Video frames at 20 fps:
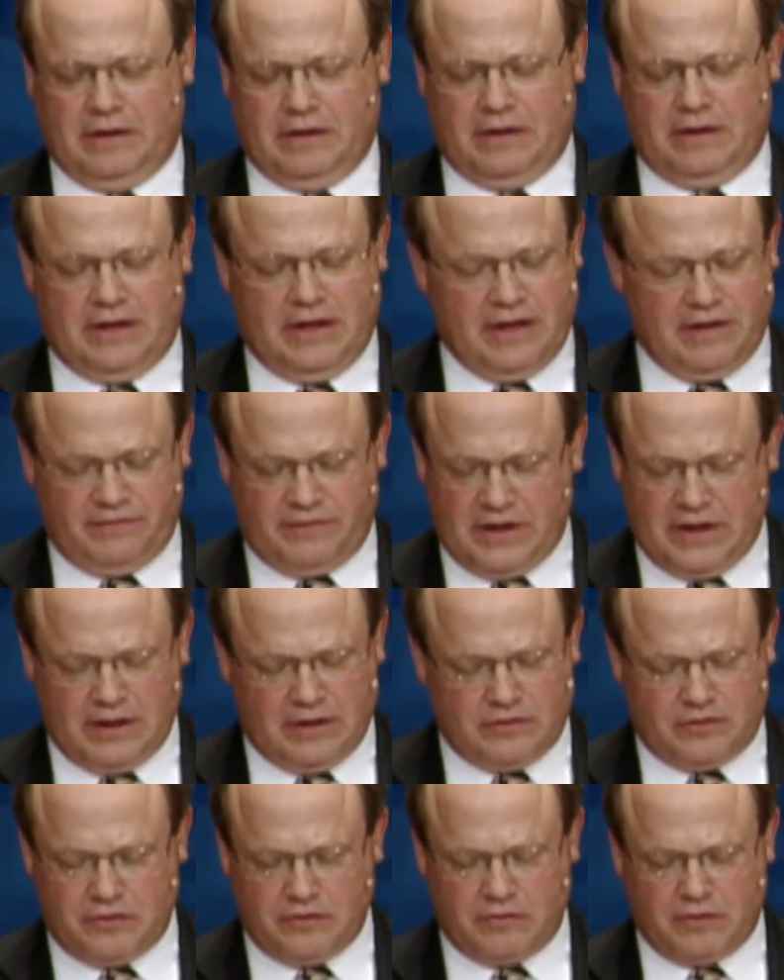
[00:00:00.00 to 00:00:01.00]
Giving
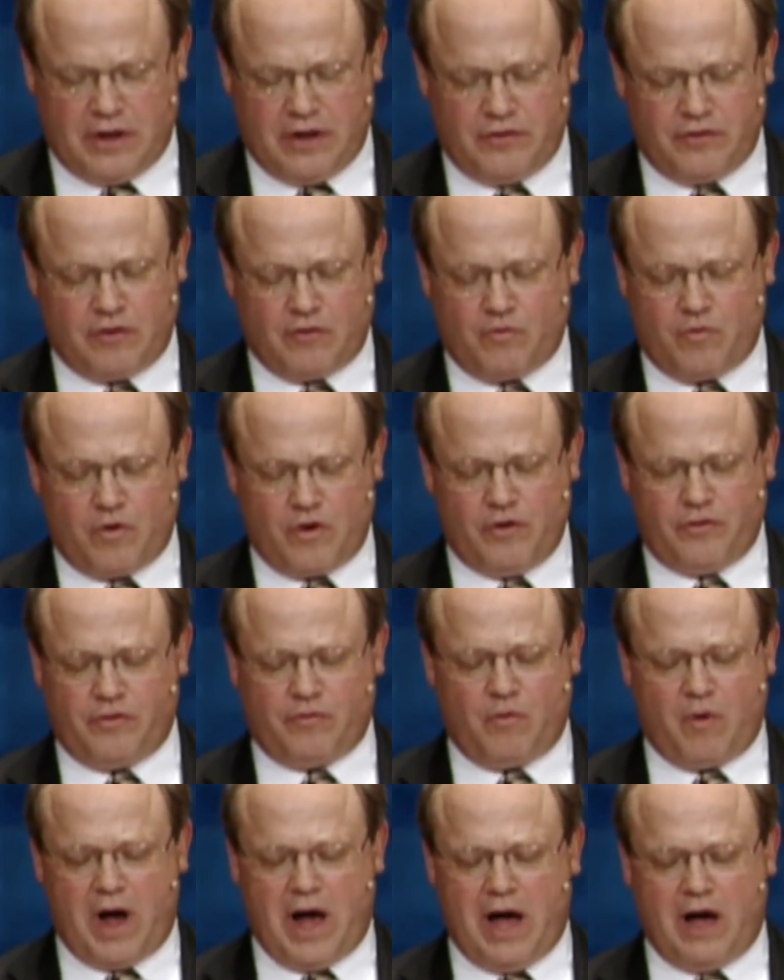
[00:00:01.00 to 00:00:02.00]
to other
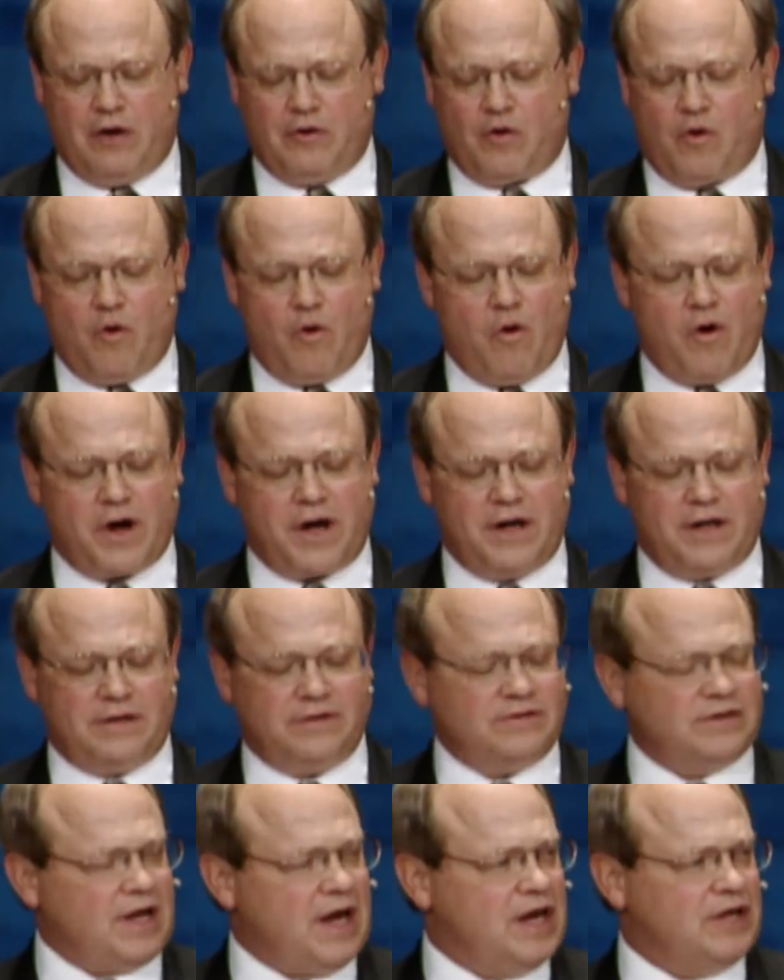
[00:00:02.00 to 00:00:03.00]
worthwhile
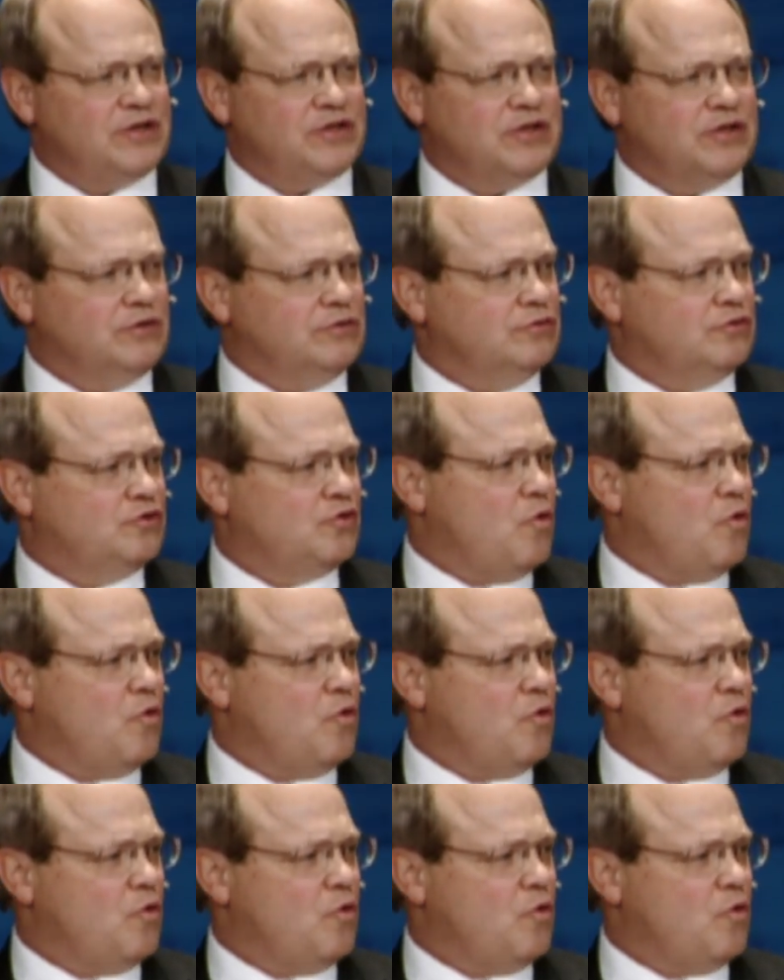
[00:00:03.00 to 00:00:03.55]
organizations,